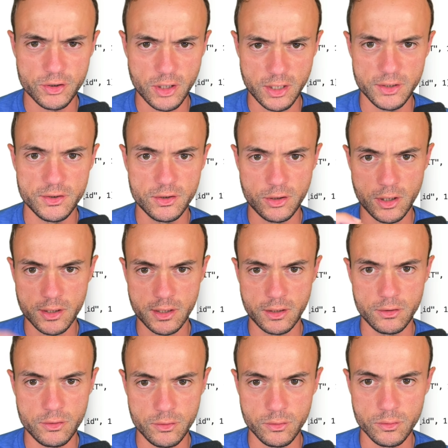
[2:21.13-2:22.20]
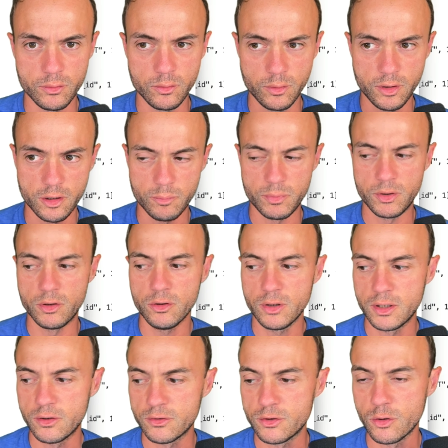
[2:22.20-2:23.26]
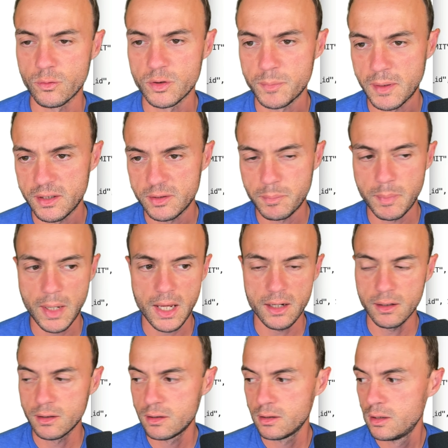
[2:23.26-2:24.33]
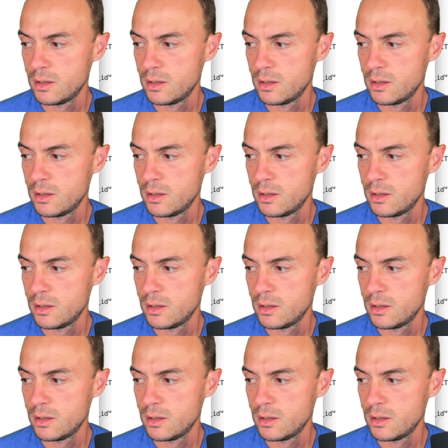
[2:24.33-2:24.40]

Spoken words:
us talking to the computer and there's no response back.